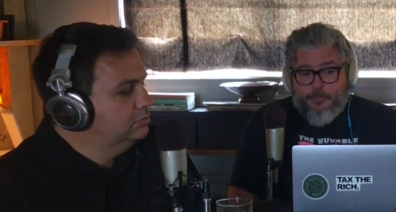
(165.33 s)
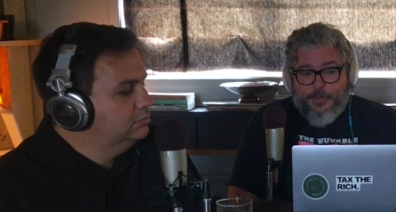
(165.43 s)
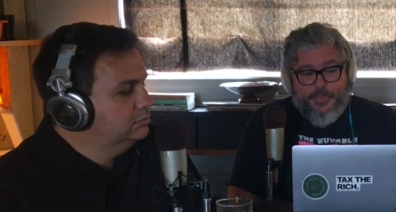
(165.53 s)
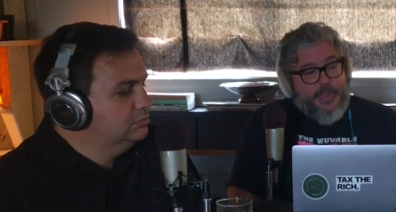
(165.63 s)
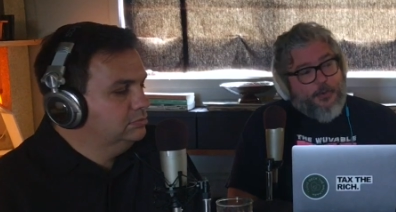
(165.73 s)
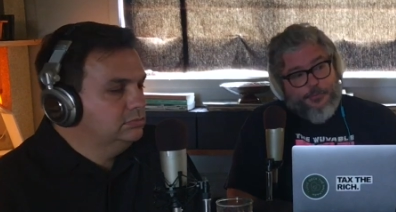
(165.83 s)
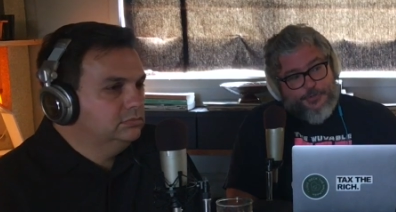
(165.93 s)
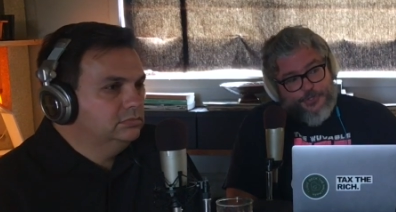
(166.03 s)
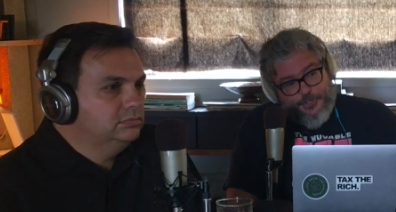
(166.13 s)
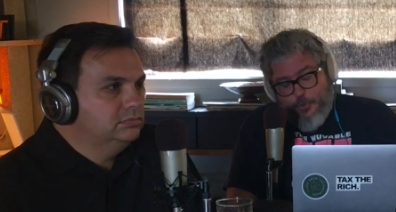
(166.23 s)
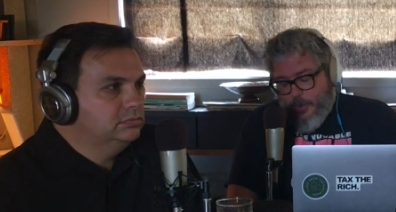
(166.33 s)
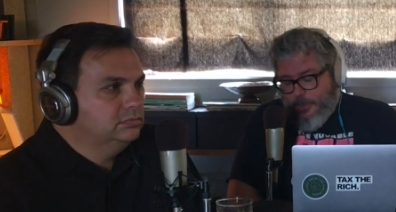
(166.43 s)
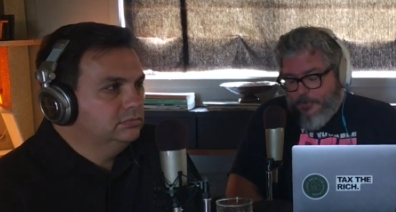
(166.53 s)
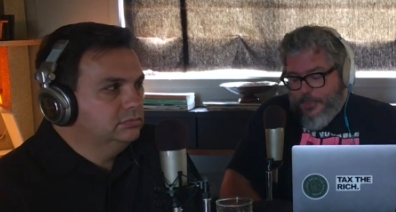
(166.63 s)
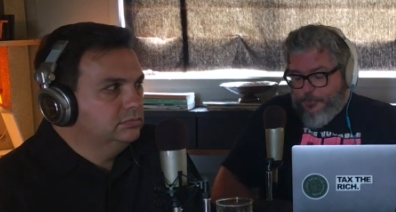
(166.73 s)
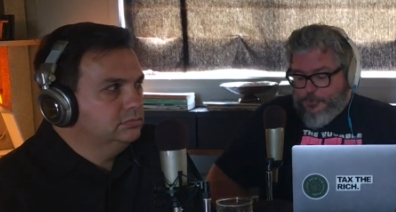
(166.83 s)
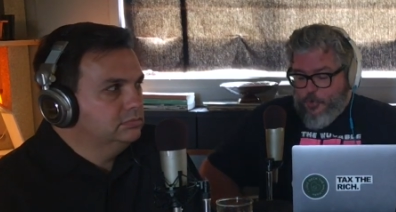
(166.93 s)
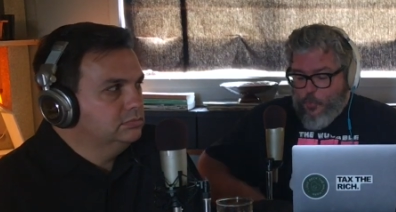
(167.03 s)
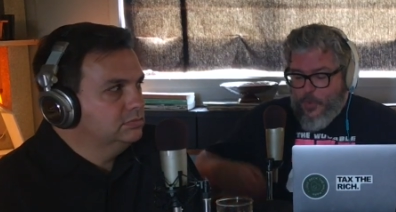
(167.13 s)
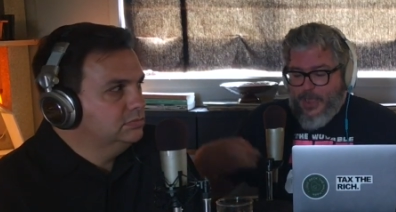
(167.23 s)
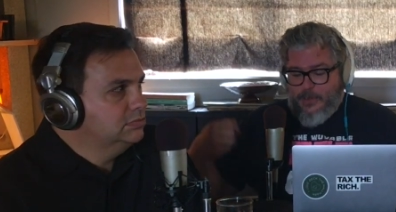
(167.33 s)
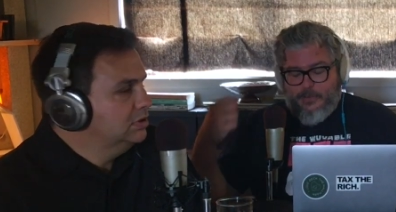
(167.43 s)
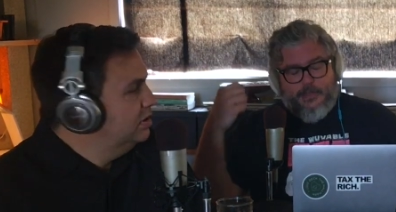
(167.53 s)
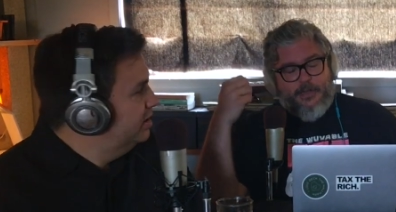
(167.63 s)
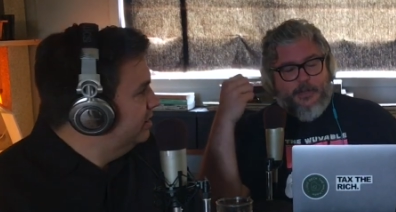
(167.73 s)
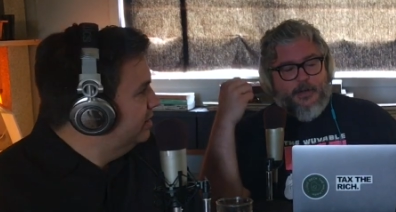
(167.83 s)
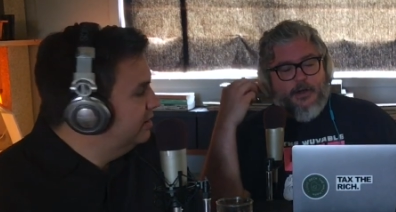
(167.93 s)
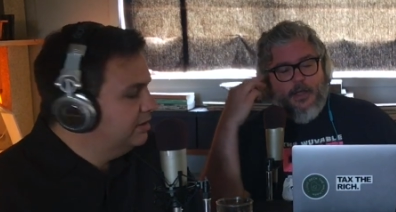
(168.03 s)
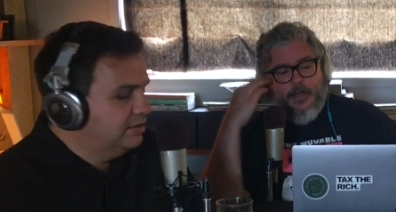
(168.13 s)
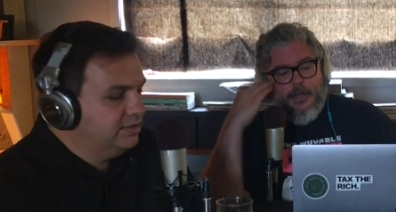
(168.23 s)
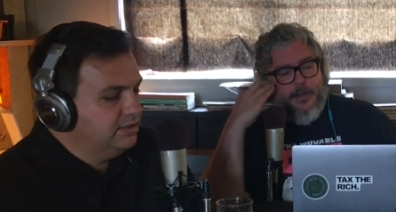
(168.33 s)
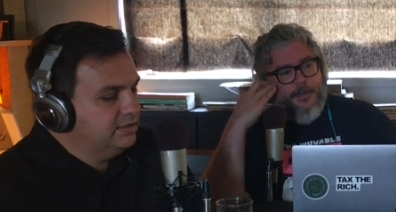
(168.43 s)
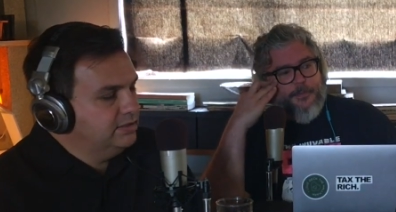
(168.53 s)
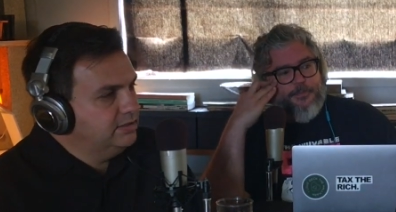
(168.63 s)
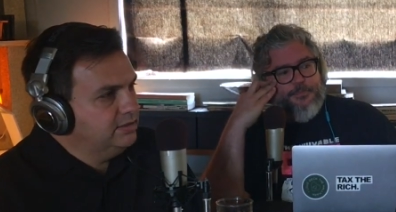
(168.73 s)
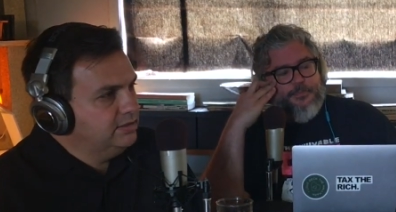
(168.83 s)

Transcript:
Speaker 1: but they don't do it or they don't do it well here. I think that's um, I think um,